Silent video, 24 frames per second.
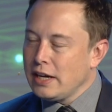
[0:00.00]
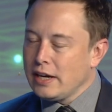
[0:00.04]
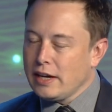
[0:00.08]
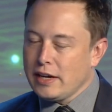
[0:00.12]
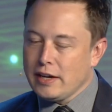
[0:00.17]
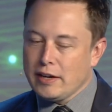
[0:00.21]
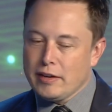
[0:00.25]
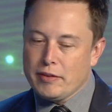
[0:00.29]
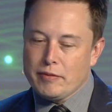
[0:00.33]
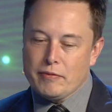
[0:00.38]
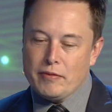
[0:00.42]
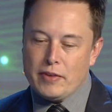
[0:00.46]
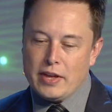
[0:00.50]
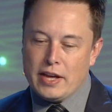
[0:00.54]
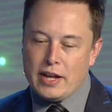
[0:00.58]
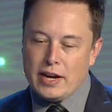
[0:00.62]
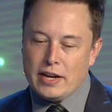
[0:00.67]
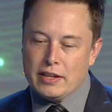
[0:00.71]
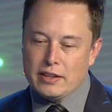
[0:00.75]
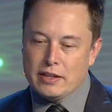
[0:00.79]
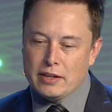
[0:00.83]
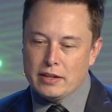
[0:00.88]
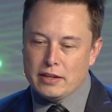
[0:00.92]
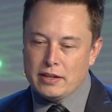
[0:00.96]
And
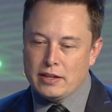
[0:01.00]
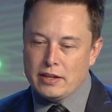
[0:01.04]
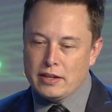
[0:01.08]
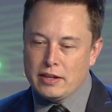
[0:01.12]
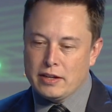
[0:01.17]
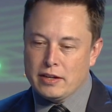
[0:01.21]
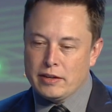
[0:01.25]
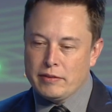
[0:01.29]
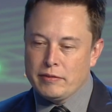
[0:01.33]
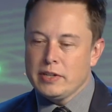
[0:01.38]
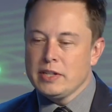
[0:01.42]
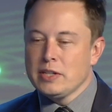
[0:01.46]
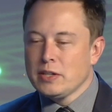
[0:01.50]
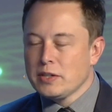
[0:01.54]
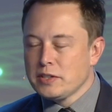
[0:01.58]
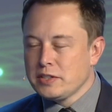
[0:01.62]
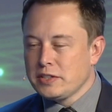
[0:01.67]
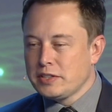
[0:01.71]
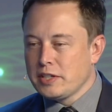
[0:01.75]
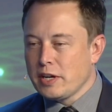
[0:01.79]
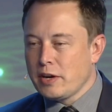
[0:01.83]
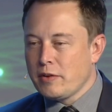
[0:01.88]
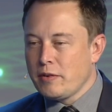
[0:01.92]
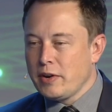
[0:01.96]
I think
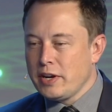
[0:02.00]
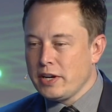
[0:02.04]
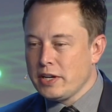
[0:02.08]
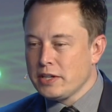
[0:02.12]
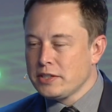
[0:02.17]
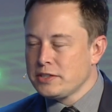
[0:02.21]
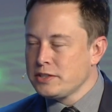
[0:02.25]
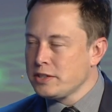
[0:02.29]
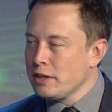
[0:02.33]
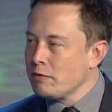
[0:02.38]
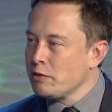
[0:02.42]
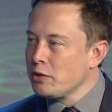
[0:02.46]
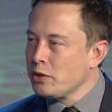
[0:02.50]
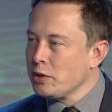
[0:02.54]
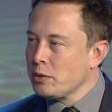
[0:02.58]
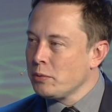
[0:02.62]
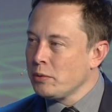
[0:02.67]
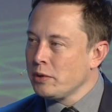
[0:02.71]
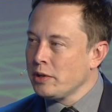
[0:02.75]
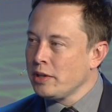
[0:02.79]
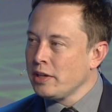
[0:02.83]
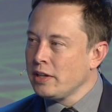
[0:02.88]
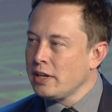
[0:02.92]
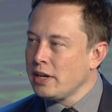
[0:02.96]
it generated some
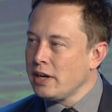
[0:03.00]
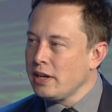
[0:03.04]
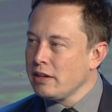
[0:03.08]
goodwill,